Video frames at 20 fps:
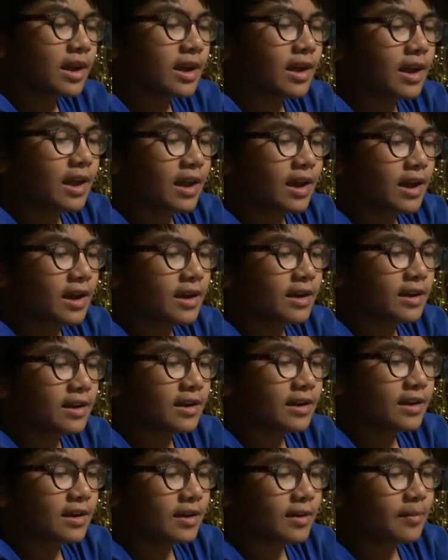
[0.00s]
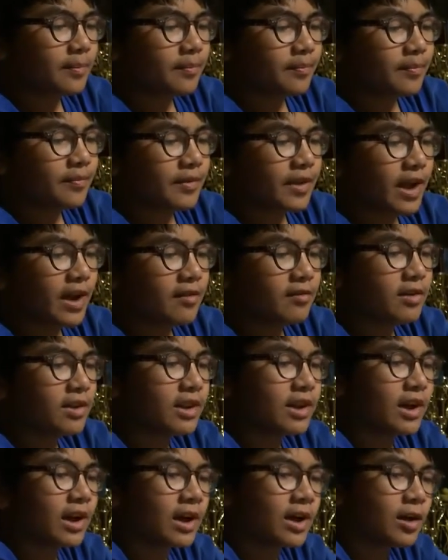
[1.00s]
and that
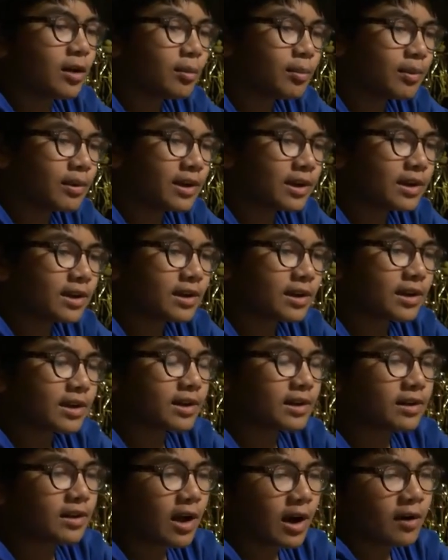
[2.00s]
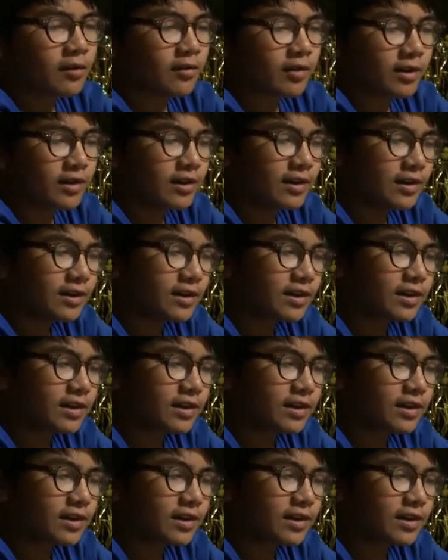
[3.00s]
really helps in the long run.